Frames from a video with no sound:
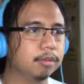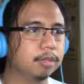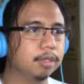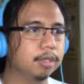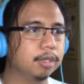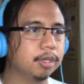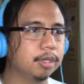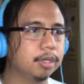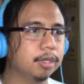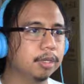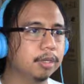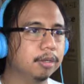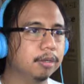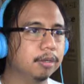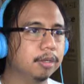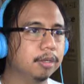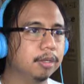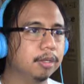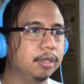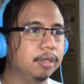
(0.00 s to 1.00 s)
Can I click on
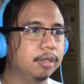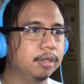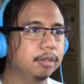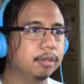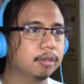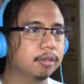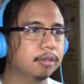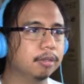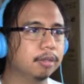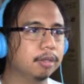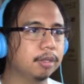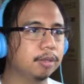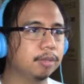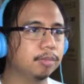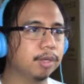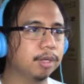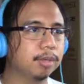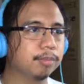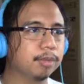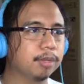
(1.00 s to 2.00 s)
anything? Okay,
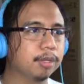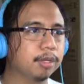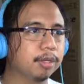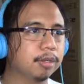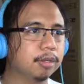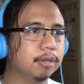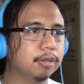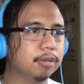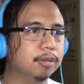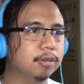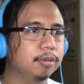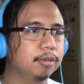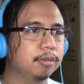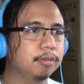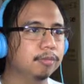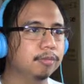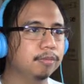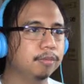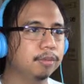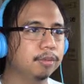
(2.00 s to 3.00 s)
backpack, no.
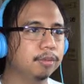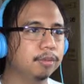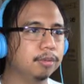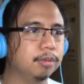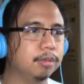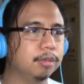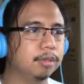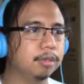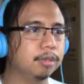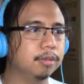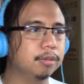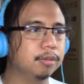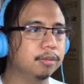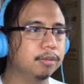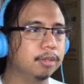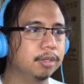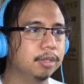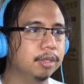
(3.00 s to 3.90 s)
Food, no.